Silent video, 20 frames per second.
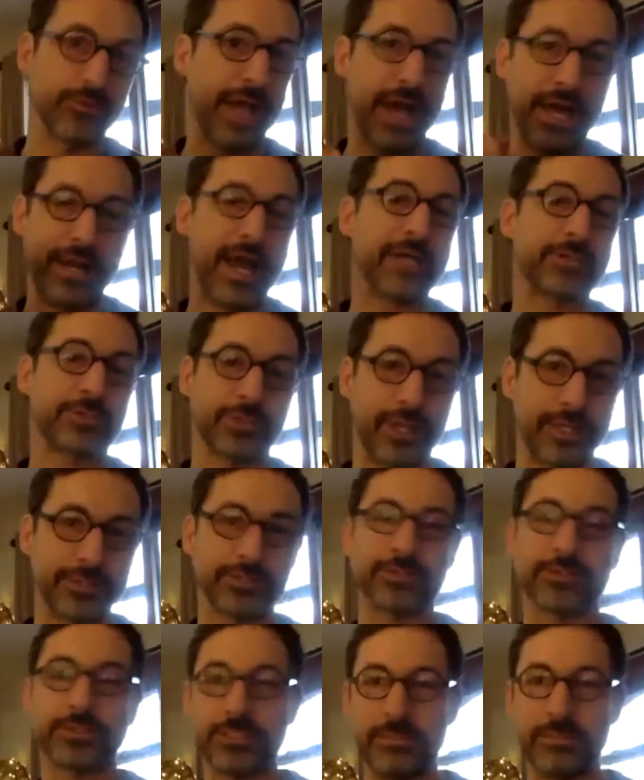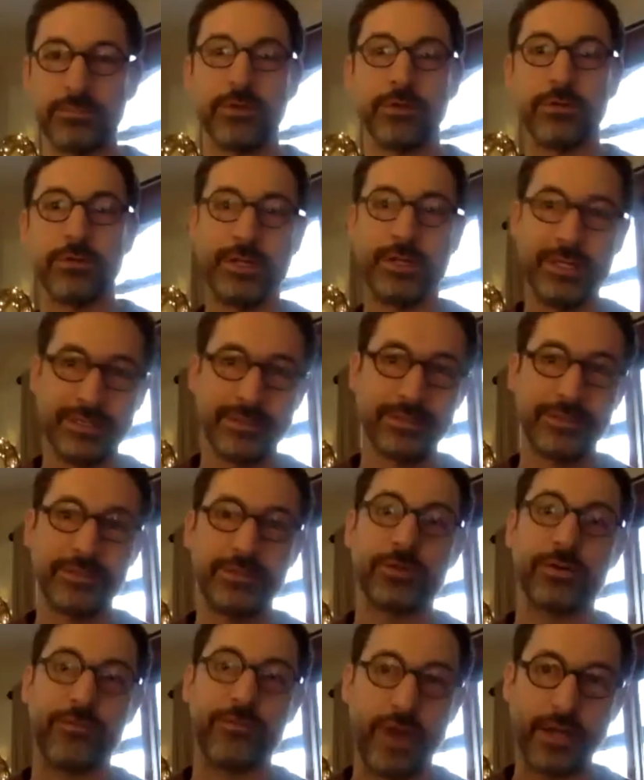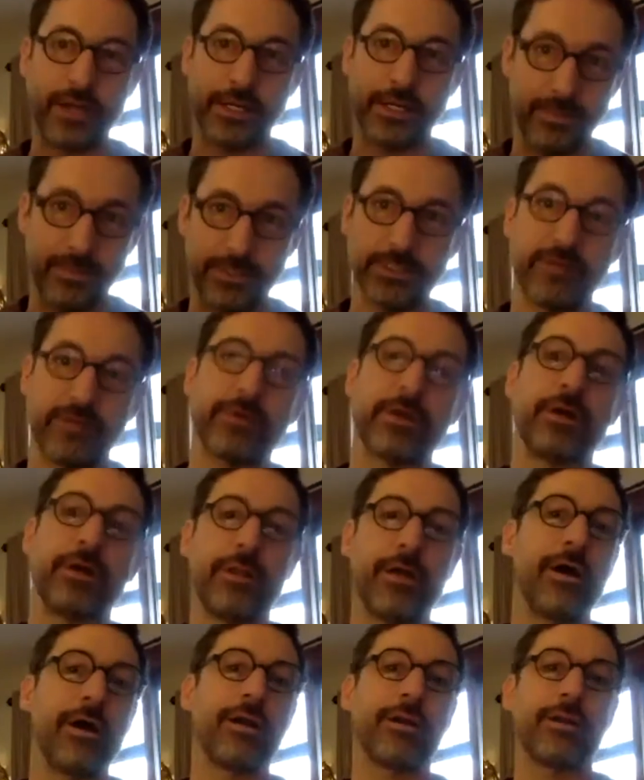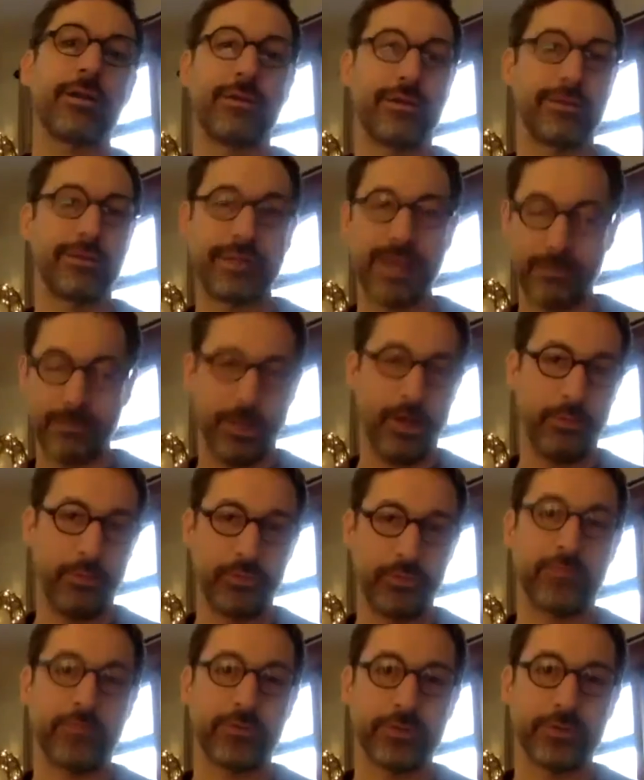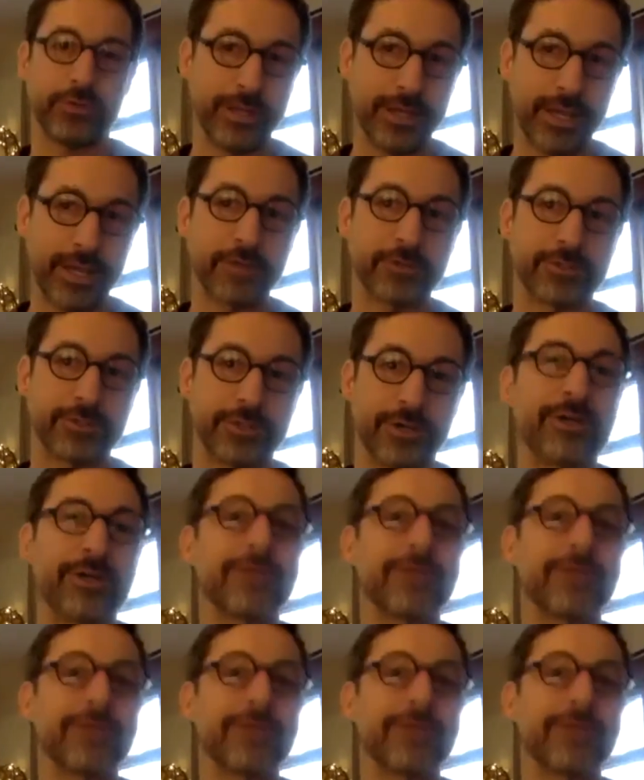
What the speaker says: astrological symbol, you can find an image of it online, and that will help you if you're looking at your chart.